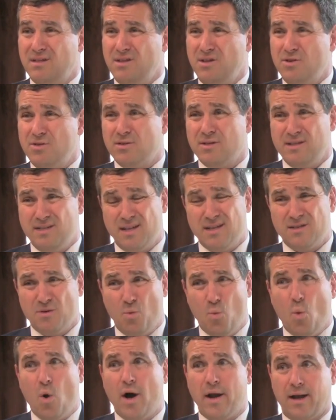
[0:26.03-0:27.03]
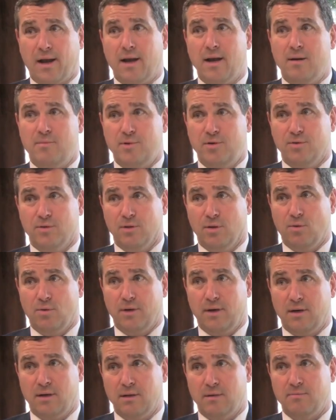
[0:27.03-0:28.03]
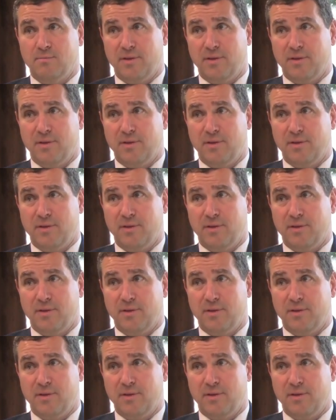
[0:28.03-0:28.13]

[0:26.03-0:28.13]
usually doesn't want to come to a lawyer,